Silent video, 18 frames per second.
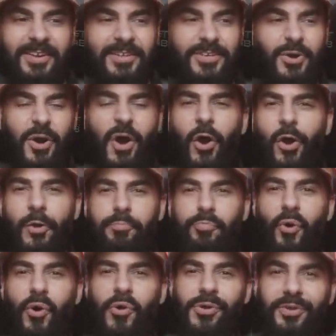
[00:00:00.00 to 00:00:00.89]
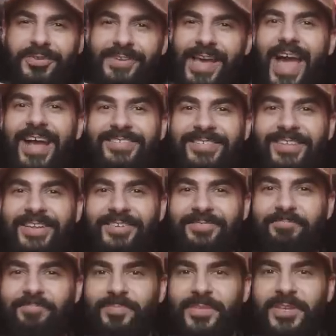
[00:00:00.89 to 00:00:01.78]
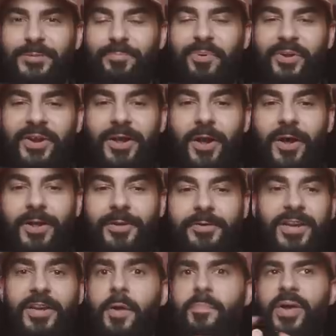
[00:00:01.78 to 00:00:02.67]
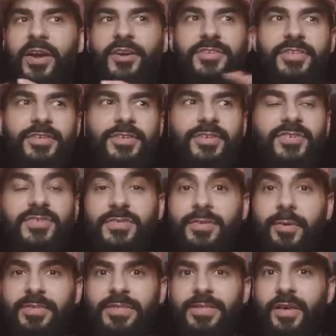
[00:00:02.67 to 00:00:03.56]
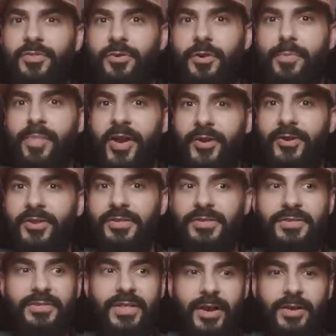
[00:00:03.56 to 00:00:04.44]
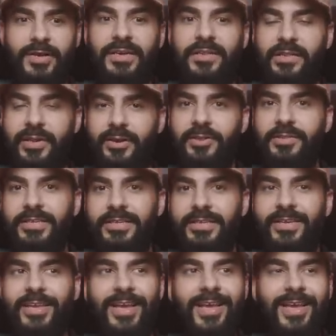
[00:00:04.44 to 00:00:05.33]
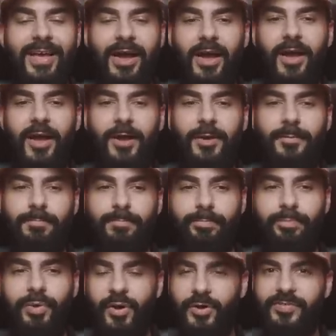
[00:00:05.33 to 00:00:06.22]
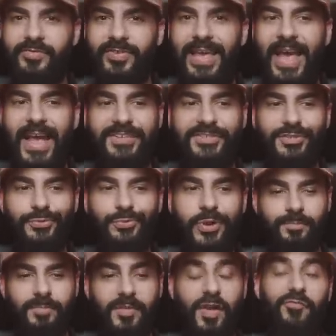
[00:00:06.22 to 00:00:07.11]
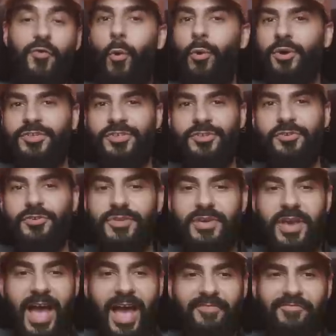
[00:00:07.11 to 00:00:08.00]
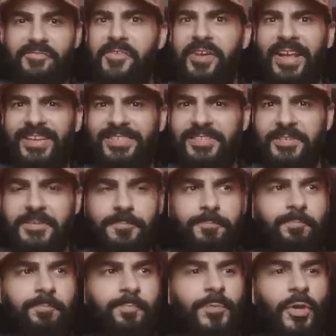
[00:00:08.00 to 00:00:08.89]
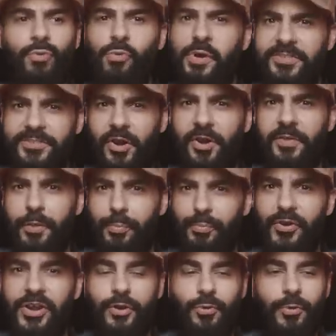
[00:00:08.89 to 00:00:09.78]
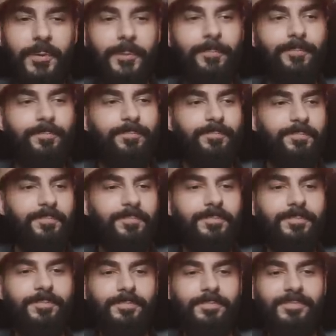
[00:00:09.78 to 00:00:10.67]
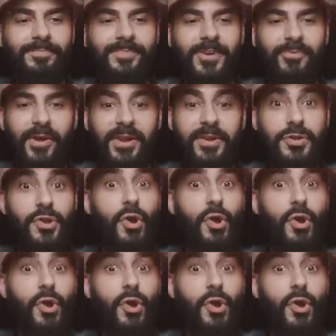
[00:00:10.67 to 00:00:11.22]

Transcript: you know, hard-boiled accent he's putting on in comparison to some of the other Americans that are clearly part of the cast as well. Of course, you know, you have Nixon, who I saw in the prequel, right?